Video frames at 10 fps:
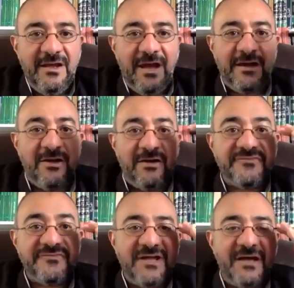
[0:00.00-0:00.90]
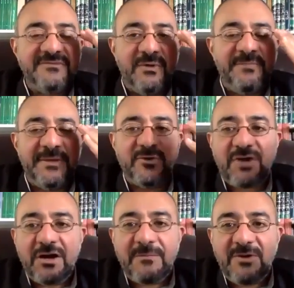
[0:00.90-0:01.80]
And oftentimes when people
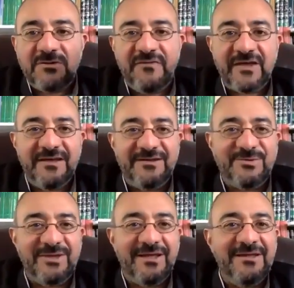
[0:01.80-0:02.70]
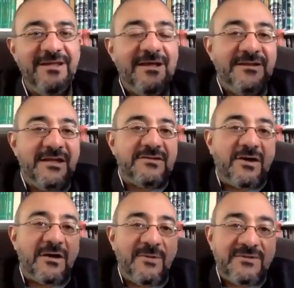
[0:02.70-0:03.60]
talk about fiqh today, they
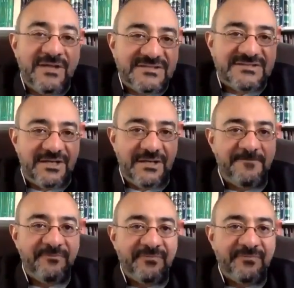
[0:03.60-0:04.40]
talk about the history.